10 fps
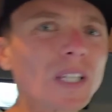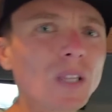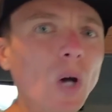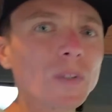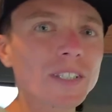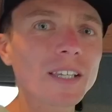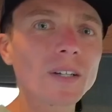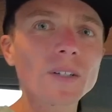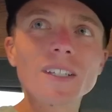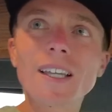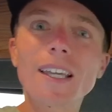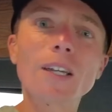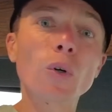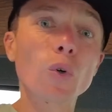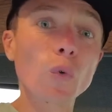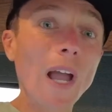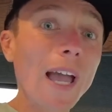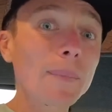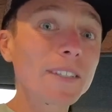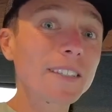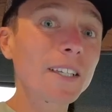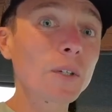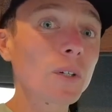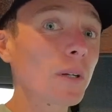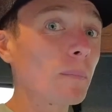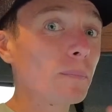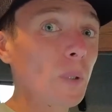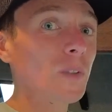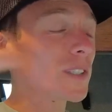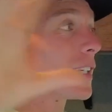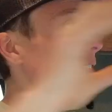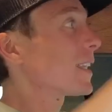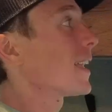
low signal, it'll grab the signal, boost it,